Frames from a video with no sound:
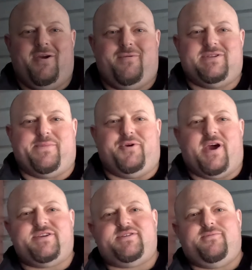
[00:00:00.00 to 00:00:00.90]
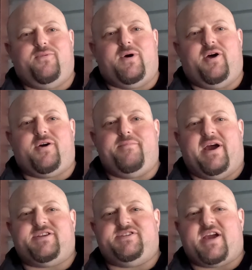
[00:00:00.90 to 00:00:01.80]
What's up, you guys? Welcome
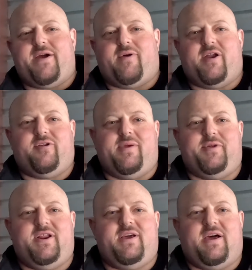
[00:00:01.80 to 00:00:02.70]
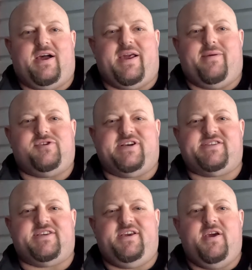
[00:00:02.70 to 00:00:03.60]
back to Skyrider Limited. I am
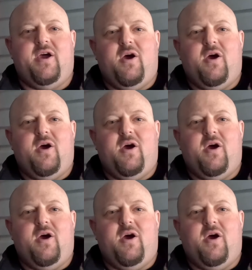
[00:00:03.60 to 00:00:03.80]
Jesse.